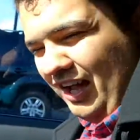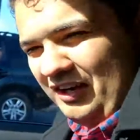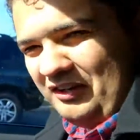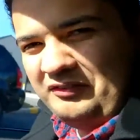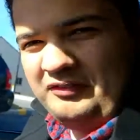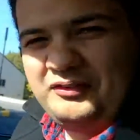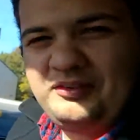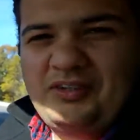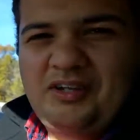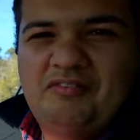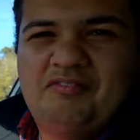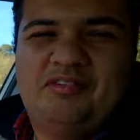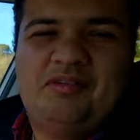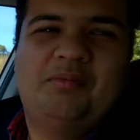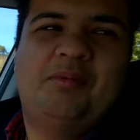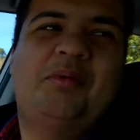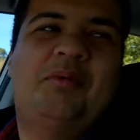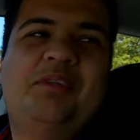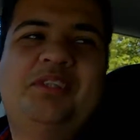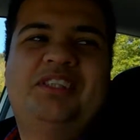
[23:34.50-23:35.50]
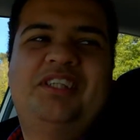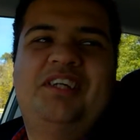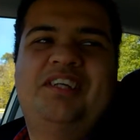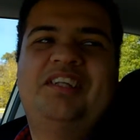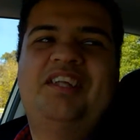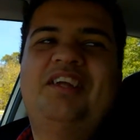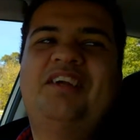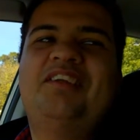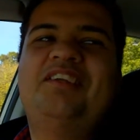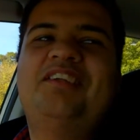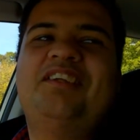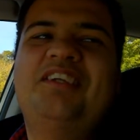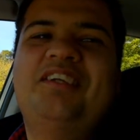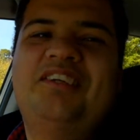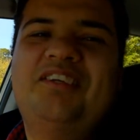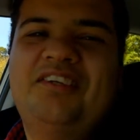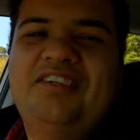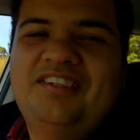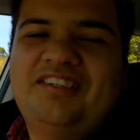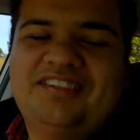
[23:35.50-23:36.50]
feel comfortable with sharing that on the
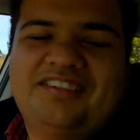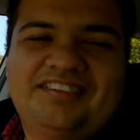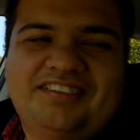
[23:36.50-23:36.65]
internet.